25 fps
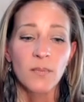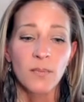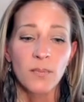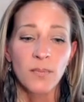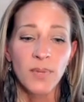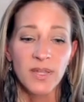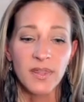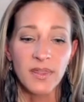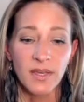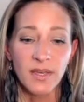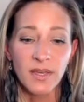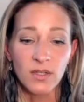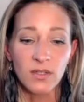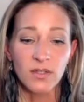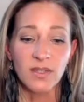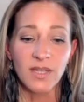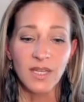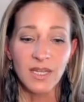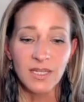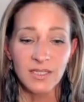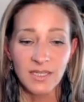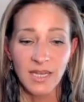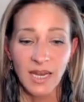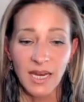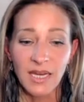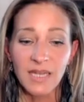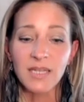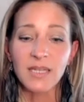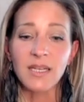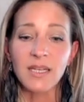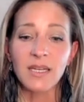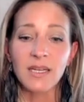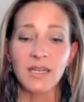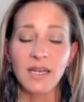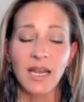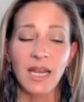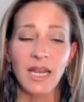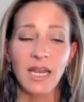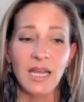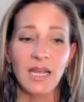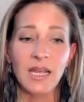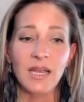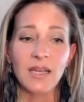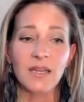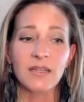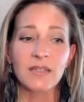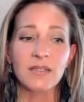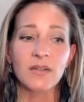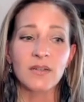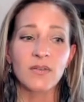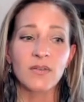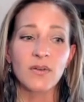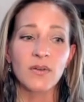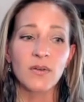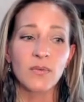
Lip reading: But they take it, and